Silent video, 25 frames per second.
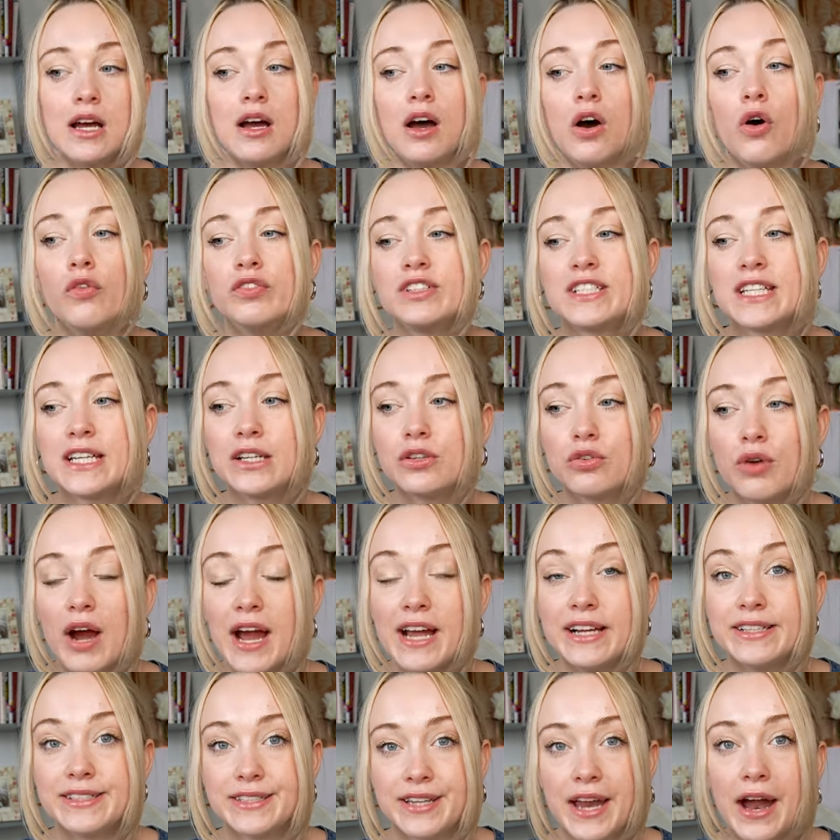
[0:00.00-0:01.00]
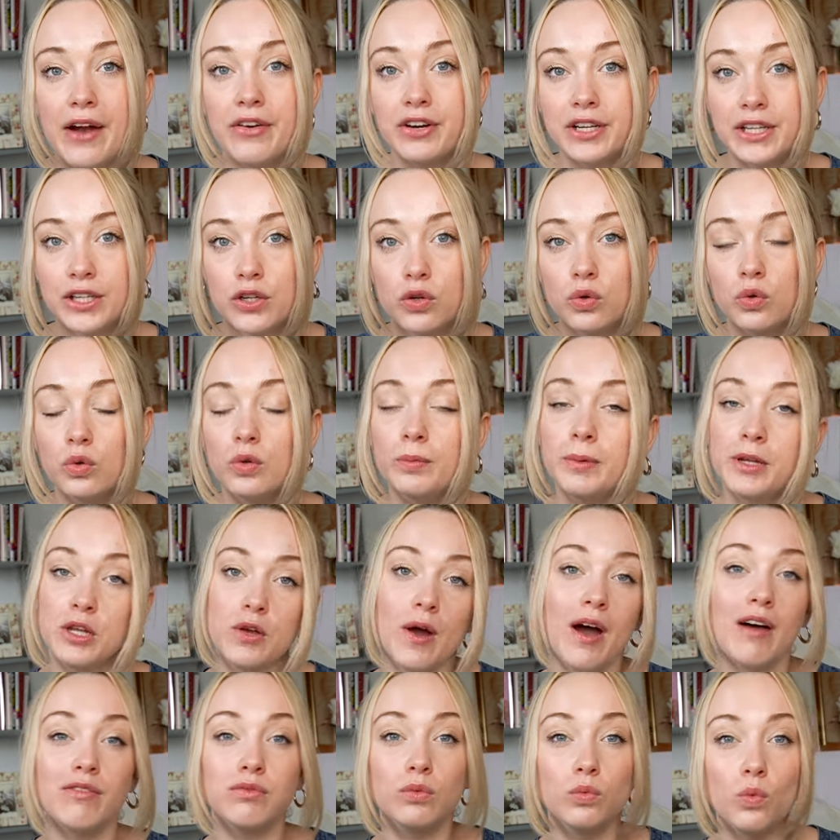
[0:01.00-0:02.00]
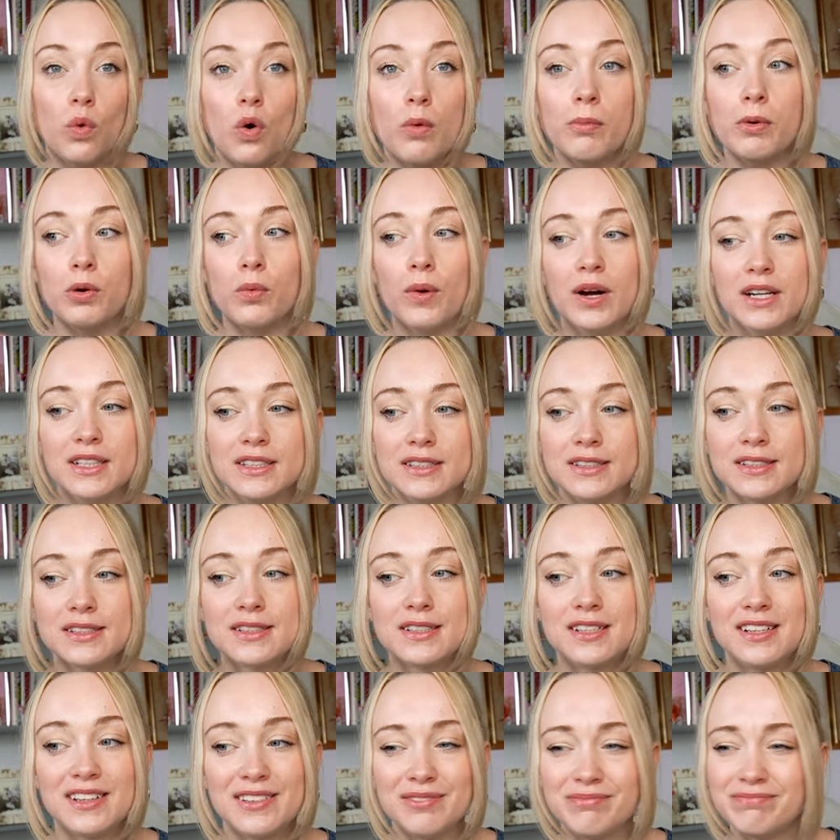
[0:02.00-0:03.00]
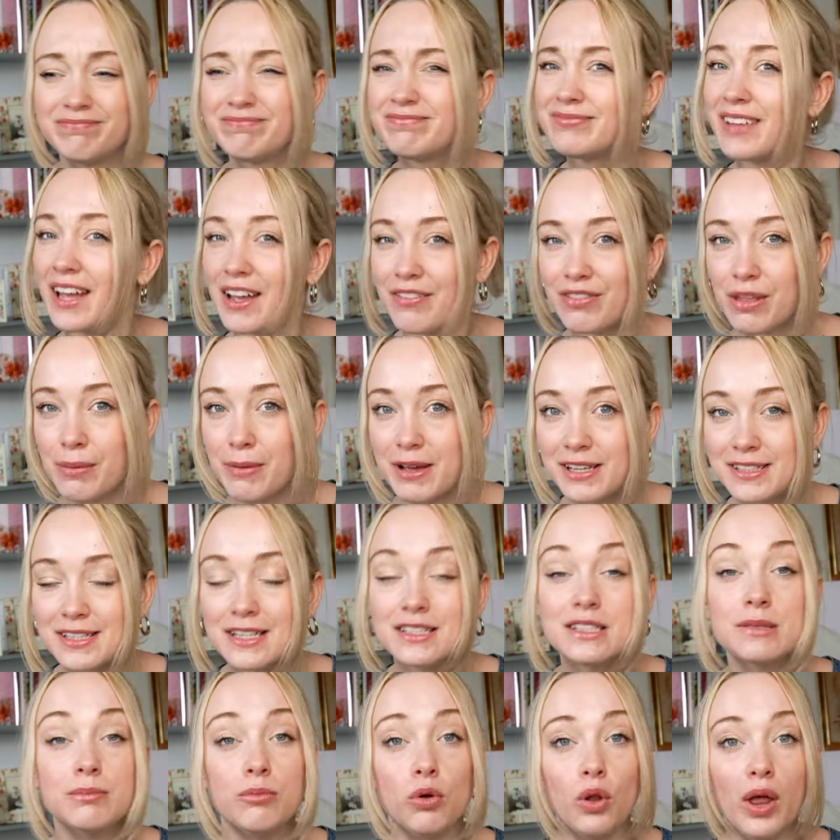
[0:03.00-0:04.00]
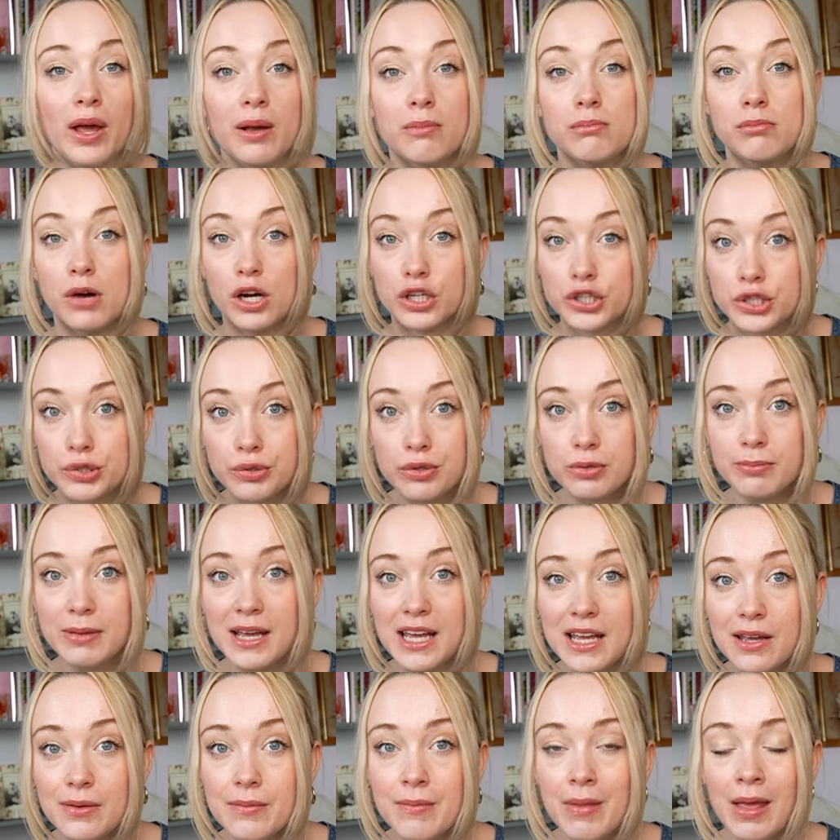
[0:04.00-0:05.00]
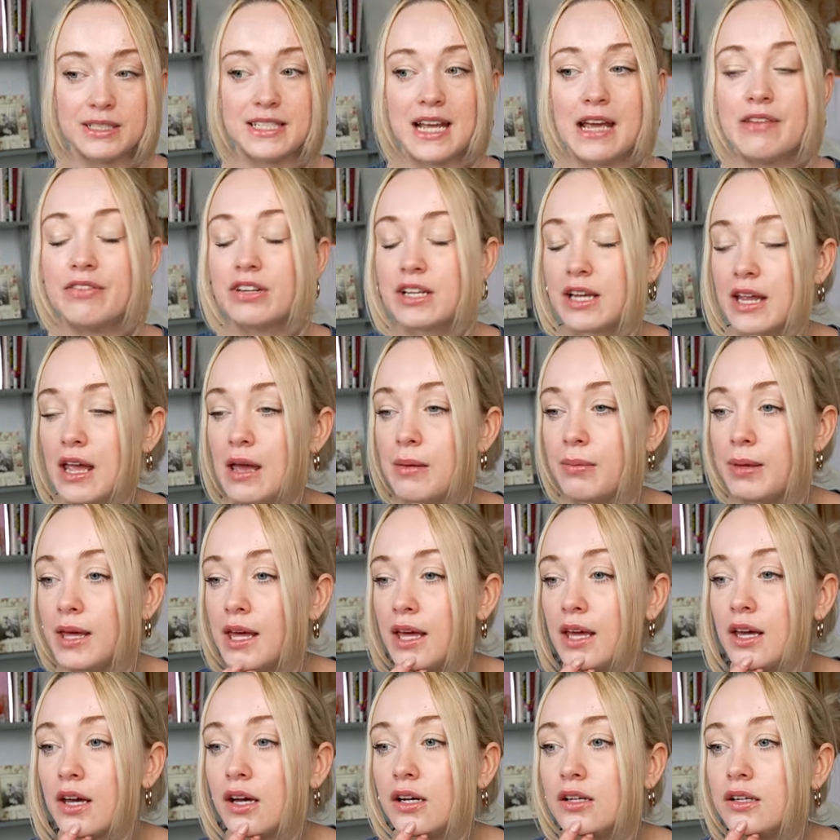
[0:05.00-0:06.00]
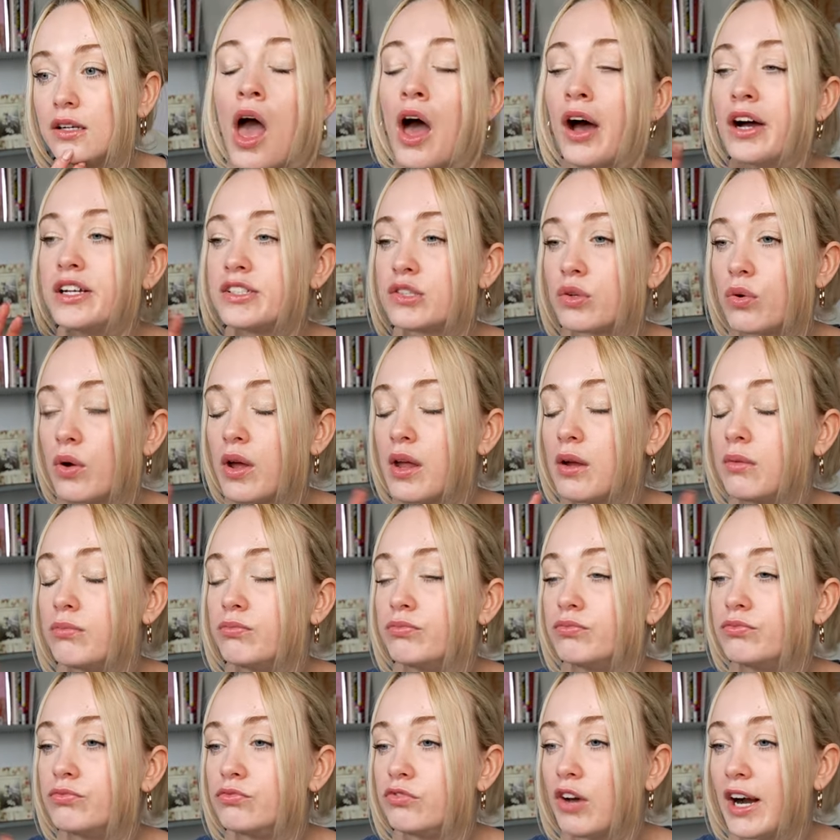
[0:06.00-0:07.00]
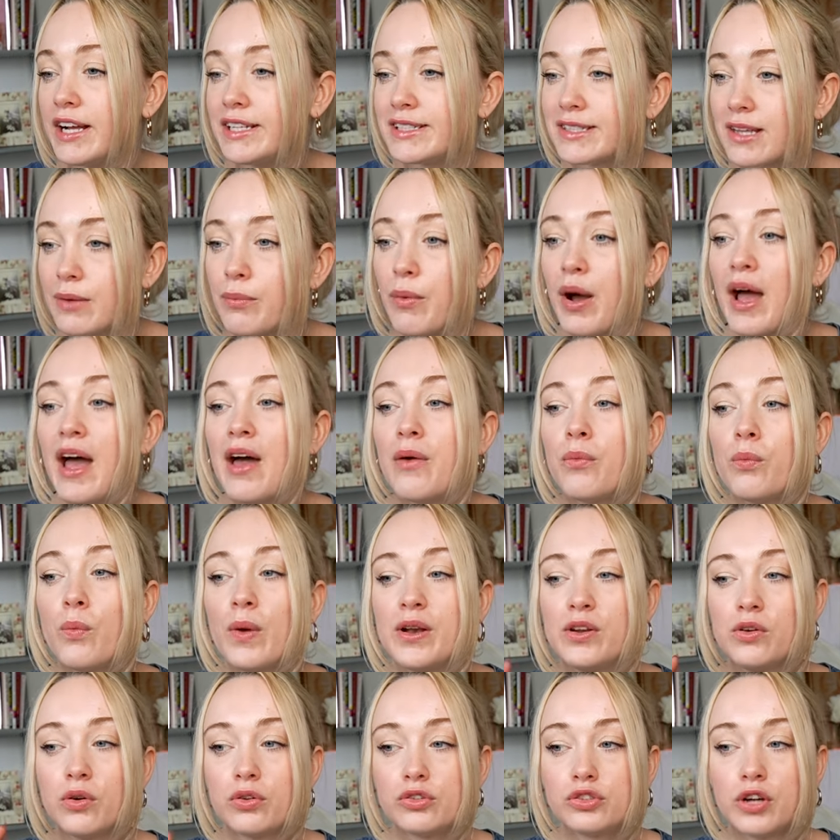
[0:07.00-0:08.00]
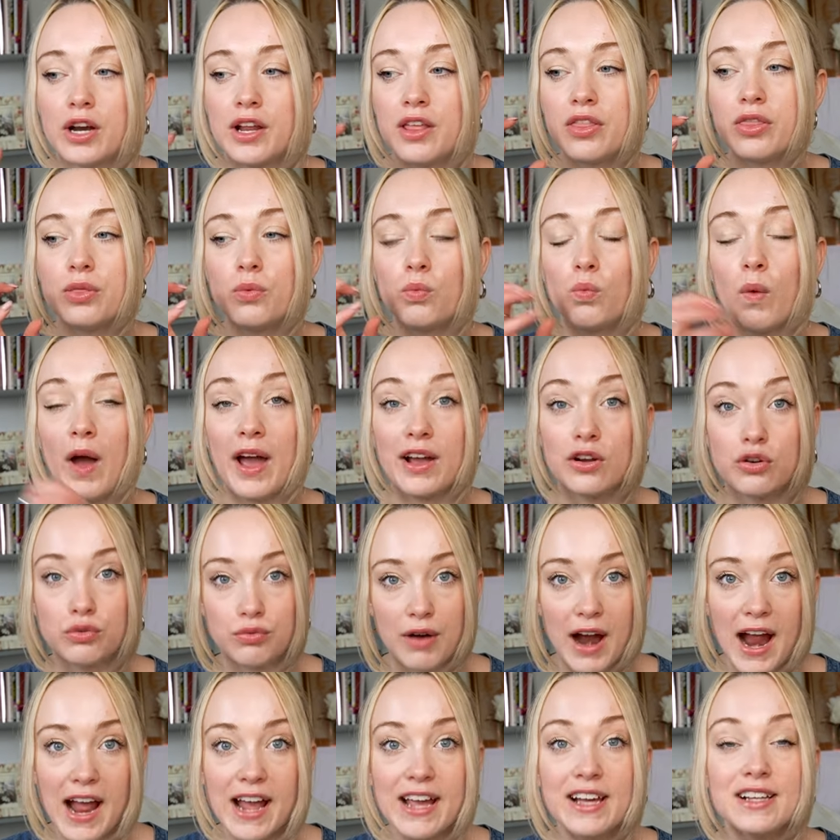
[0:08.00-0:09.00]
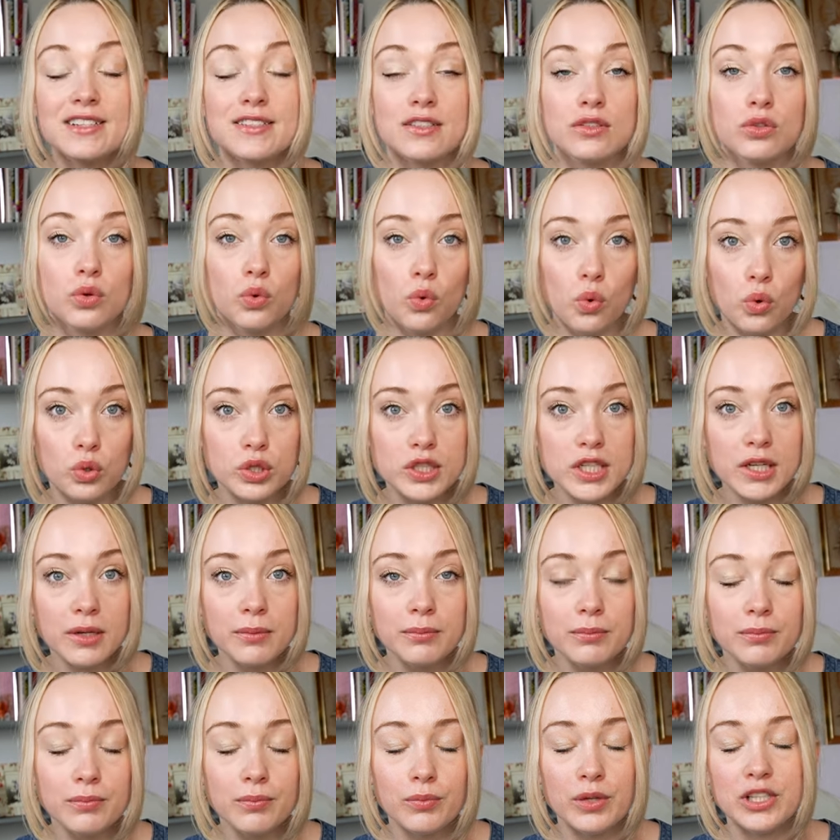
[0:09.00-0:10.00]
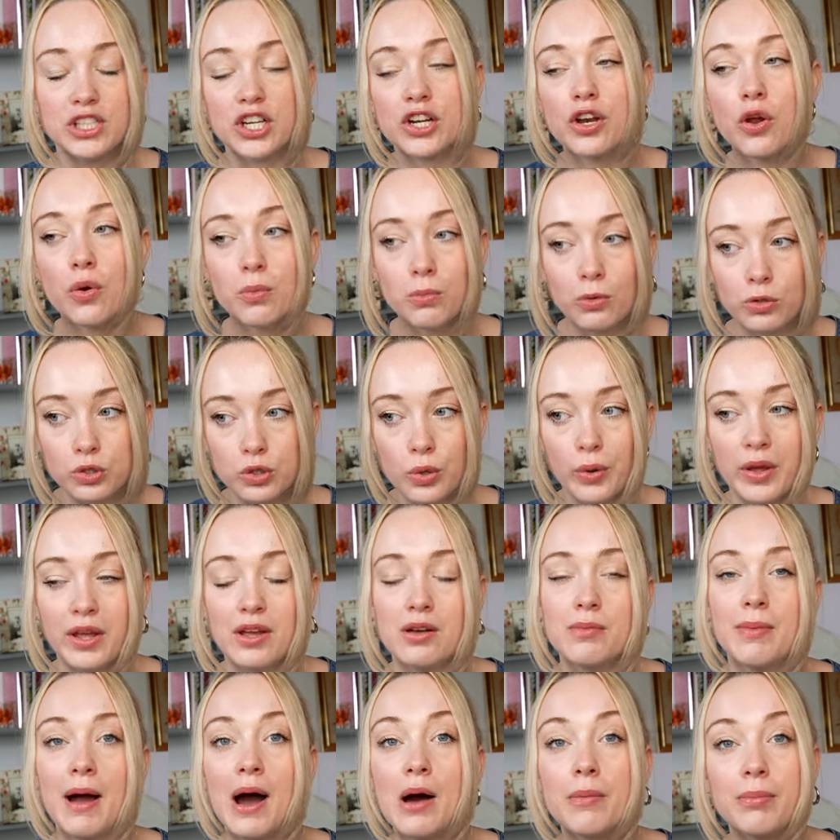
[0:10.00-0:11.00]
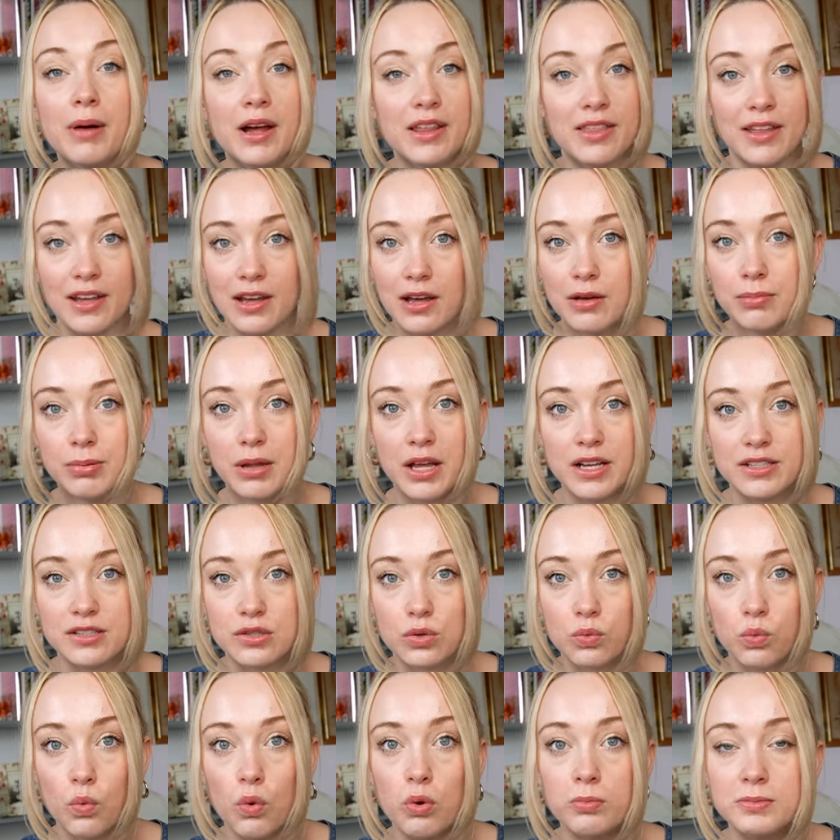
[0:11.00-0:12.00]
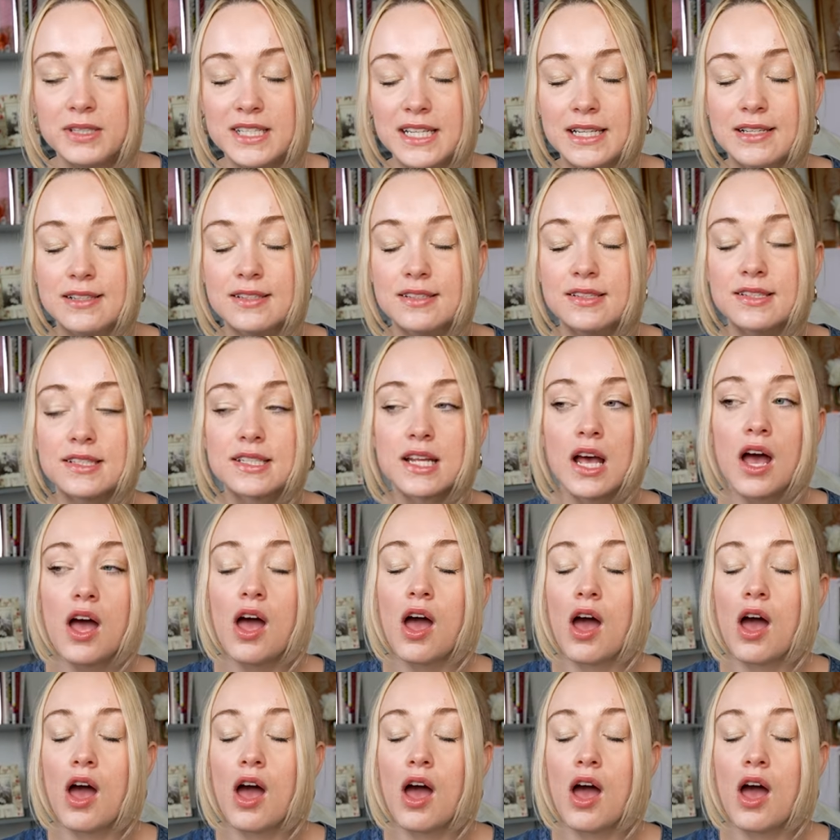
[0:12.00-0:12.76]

Obviously grey is inherently cool, but you have warmer ones if that makes sense, more like mushroomy. David Kibbey, I saw him write somewhere, when you're trying to wear grey as an autumn, which I know I'm not talking about, but I think it applies to warm seasons.